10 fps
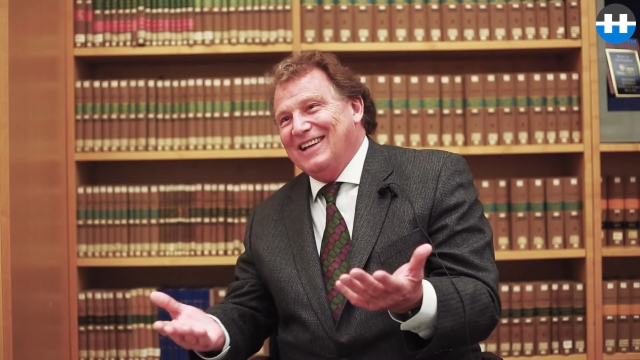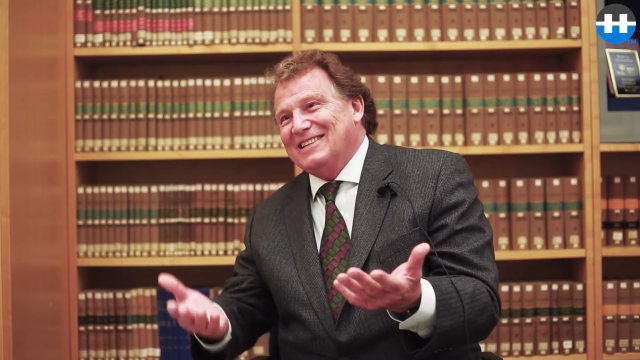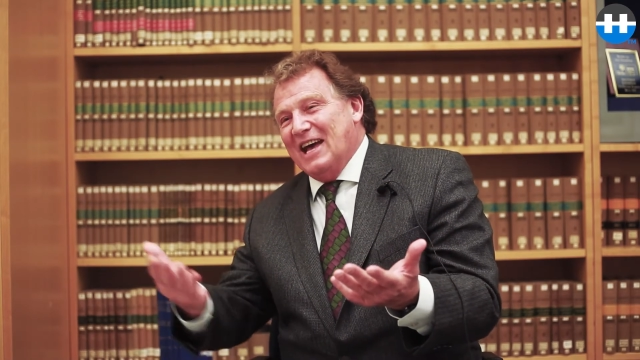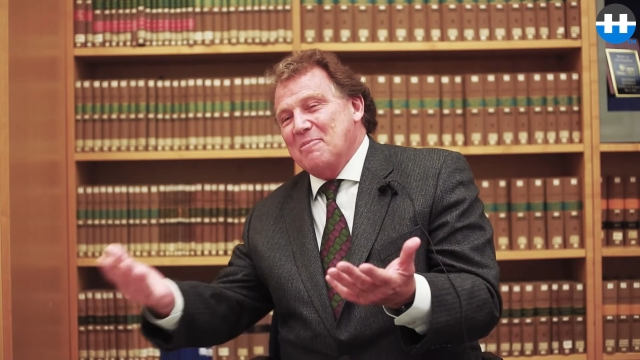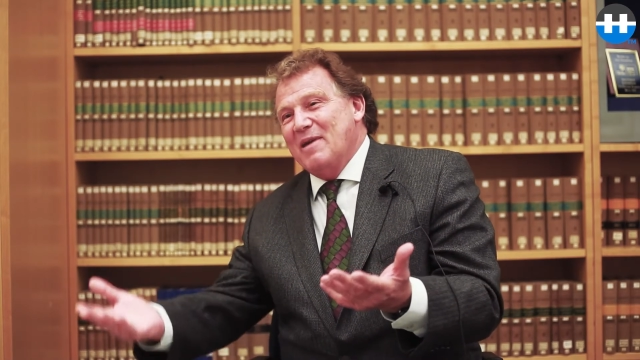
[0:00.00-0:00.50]

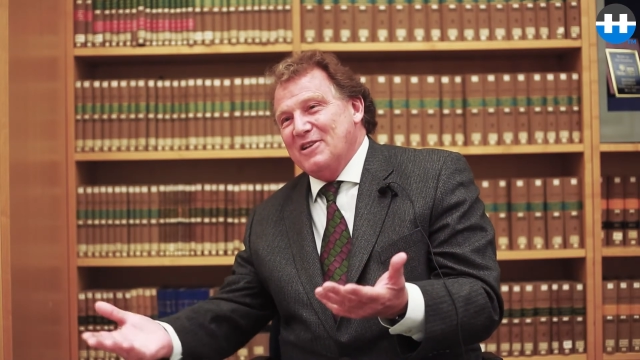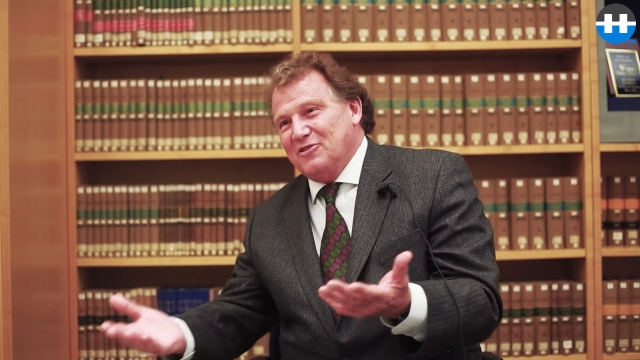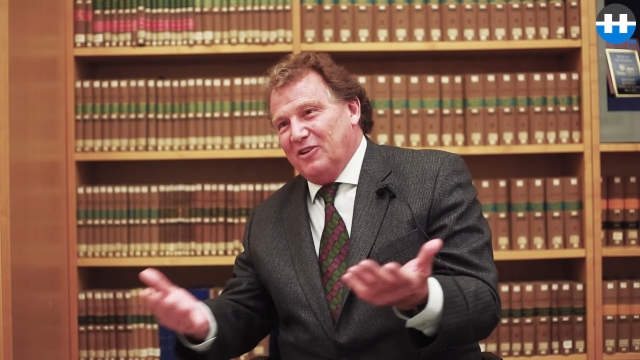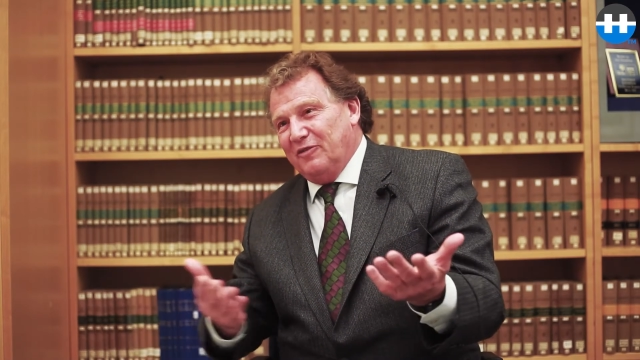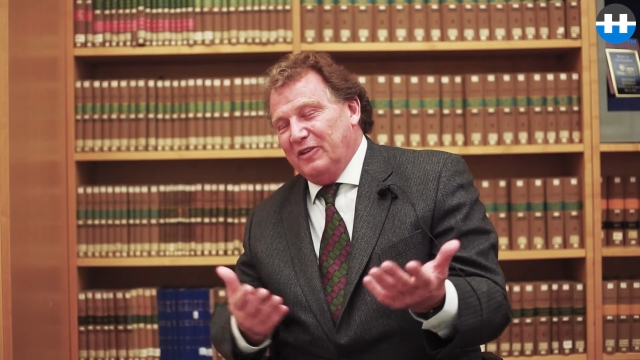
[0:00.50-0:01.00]

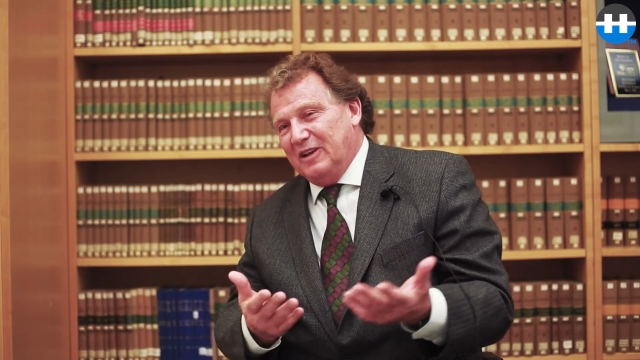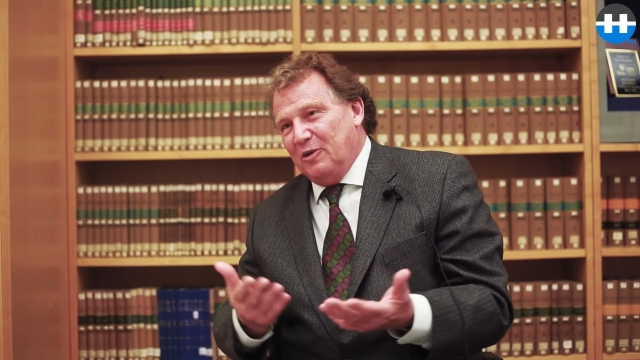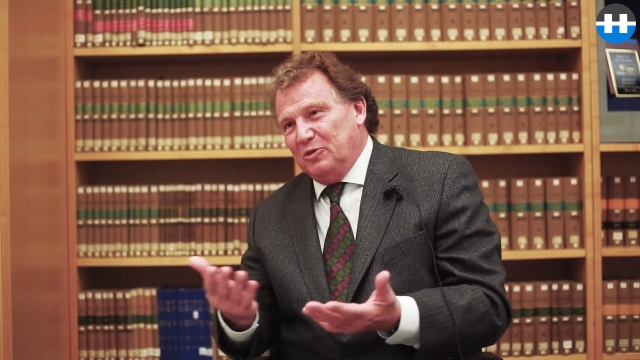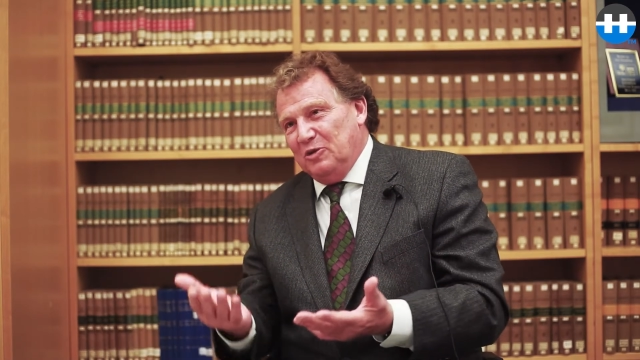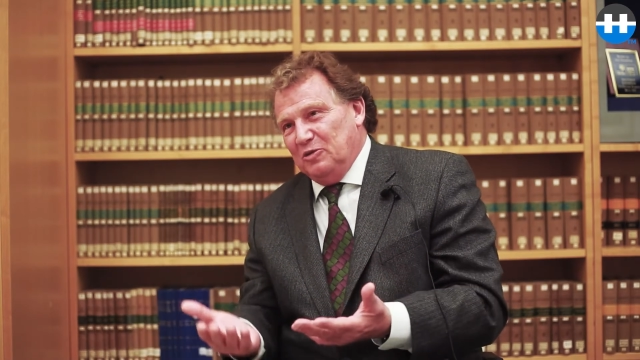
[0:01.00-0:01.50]
dimension of it,
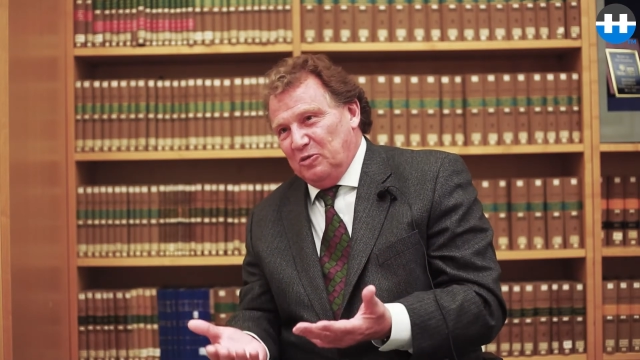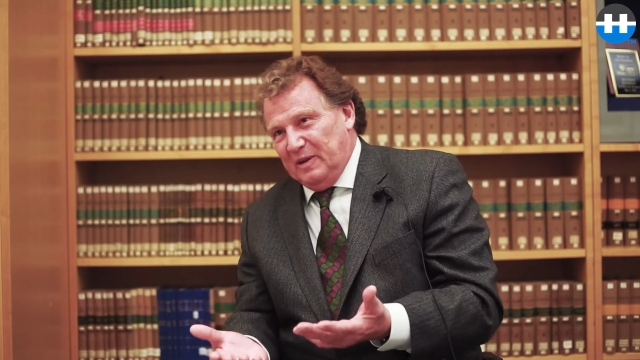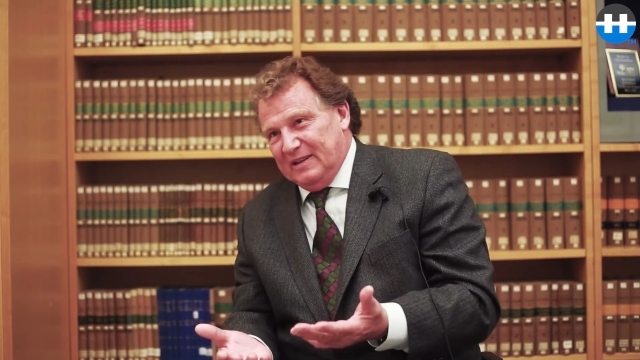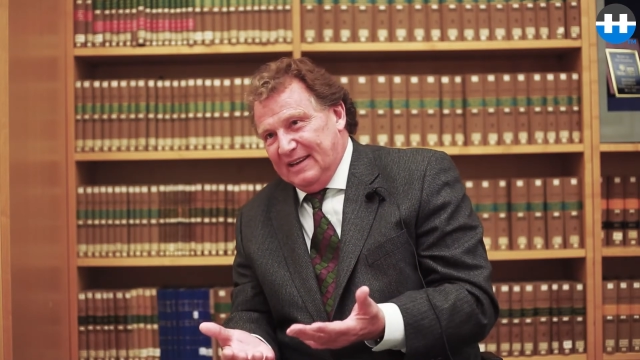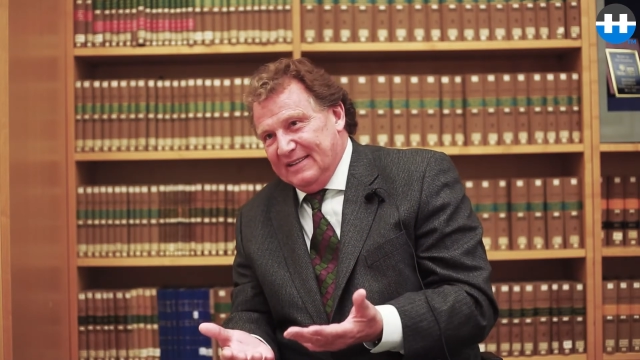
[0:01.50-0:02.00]
how you
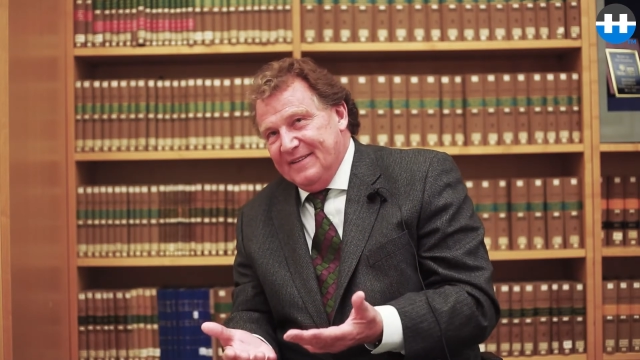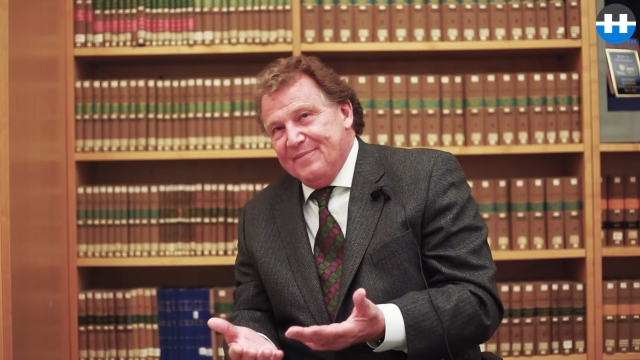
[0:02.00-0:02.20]
instrument that.